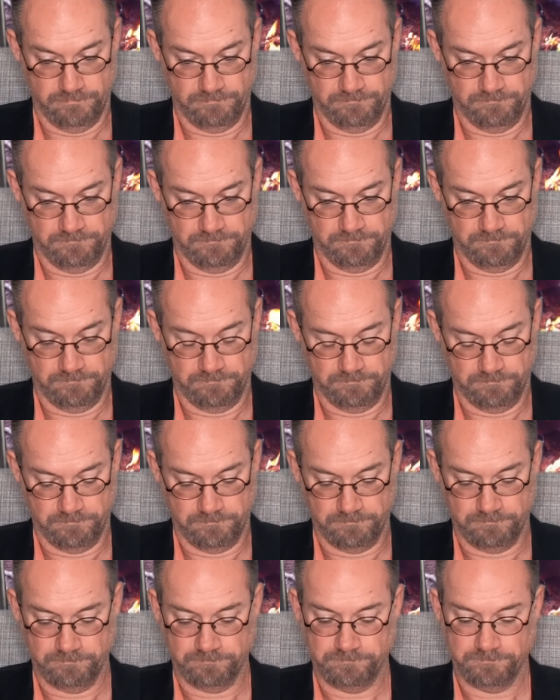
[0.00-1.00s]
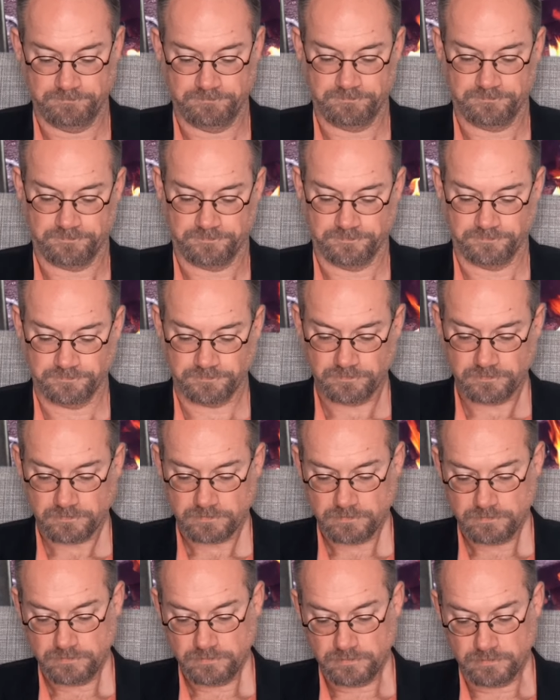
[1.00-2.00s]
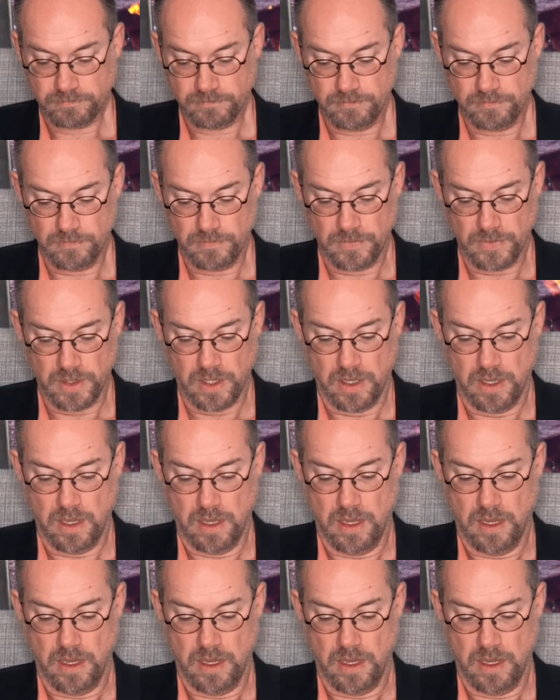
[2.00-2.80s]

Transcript: Nobody speaks.